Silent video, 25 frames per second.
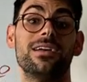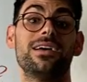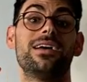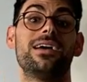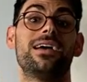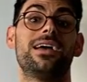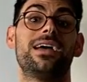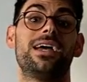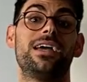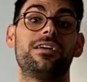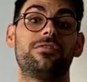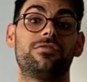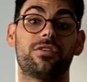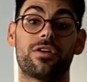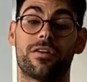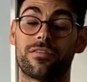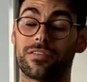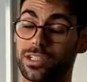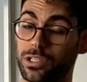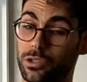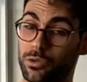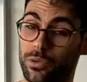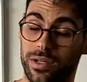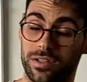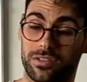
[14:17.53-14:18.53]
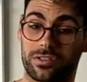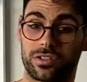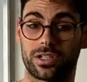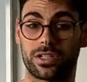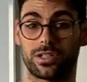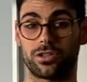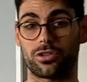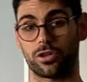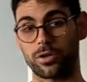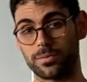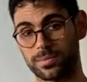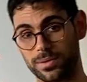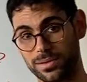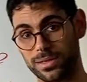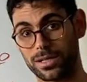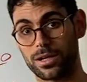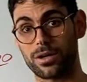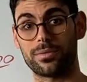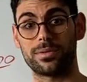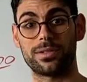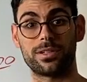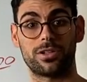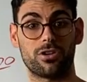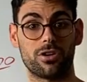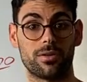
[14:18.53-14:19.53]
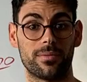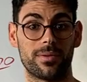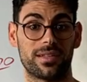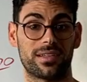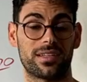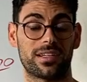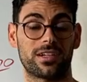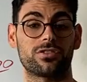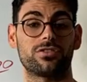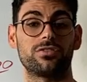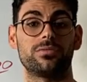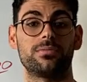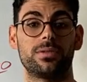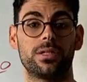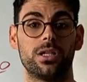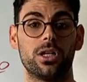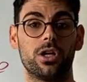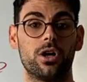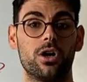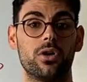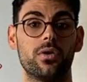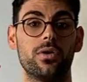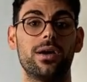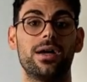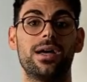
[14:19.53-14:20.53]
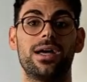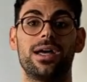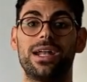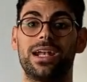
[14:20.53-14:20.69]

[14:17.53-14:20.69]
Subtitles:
And if you have any questions, drop them down in the comment section below.